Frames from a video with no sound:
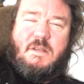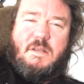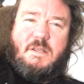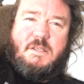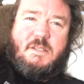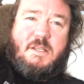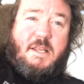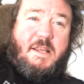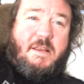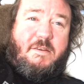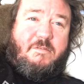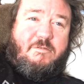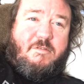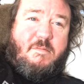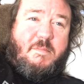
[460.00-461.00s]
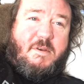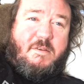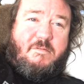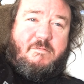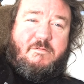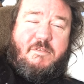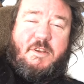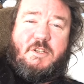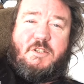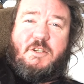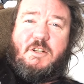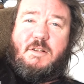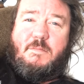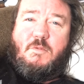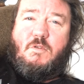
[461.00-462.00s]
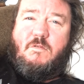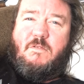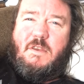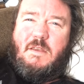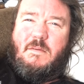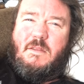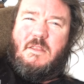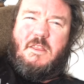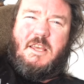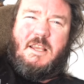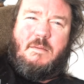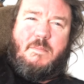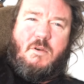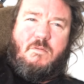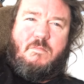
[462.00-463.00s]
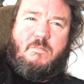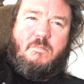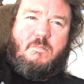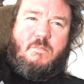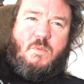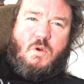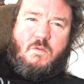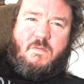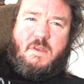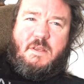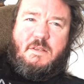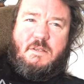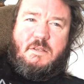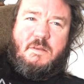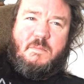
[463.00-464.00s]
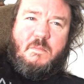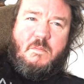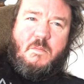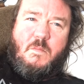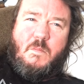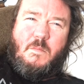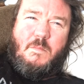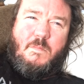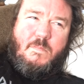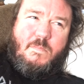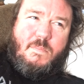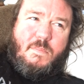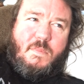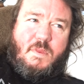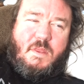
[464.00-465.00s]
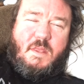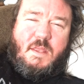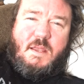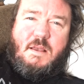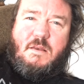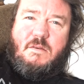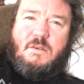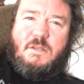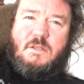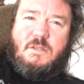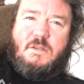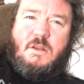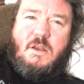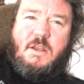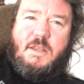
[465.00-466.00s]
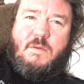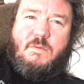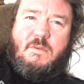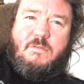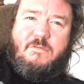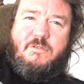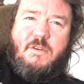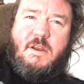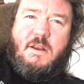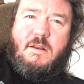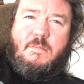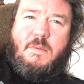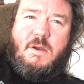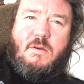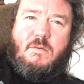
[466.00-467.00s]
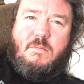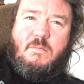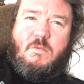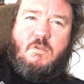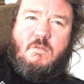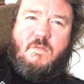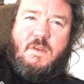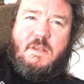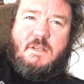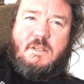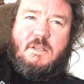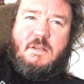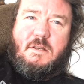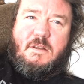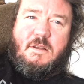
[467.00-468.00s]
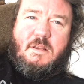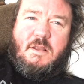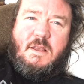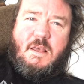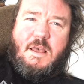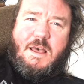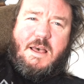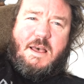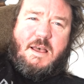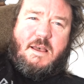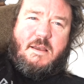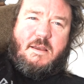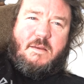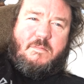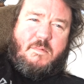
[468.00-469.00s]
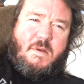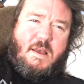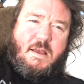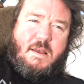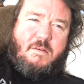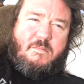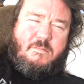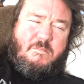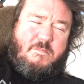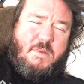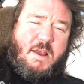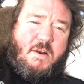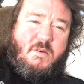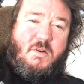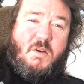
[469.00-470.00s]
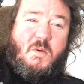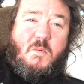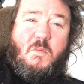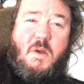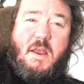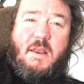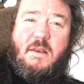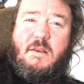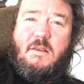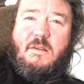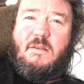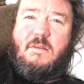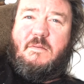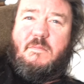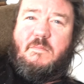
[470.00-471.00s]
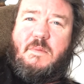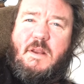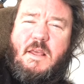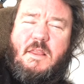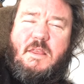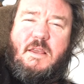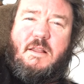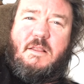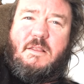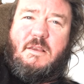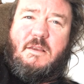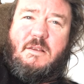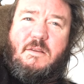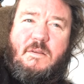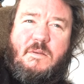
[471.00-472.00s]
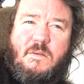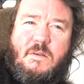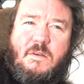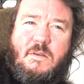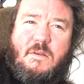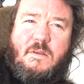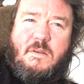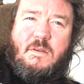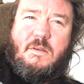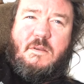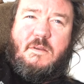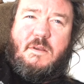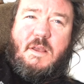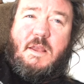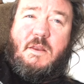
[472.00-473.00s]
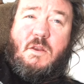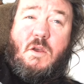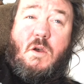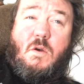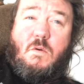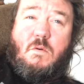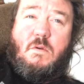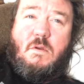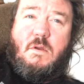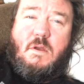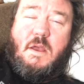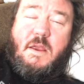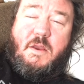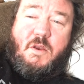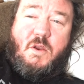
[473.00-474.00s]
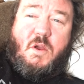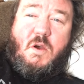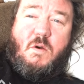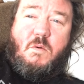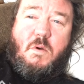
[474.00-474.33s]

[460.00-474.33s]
a scene from a fictional movie. The thing about movies I was just talking with a friend about movies, and I, I don't know when, but I think that I know, I know,